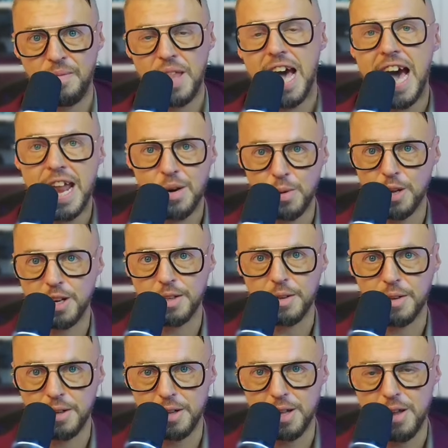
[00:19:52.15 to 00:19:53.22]
I don't want to do
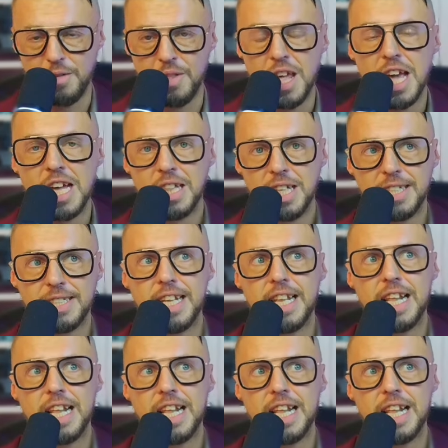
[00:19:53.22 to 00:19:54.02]
it alone. Listen,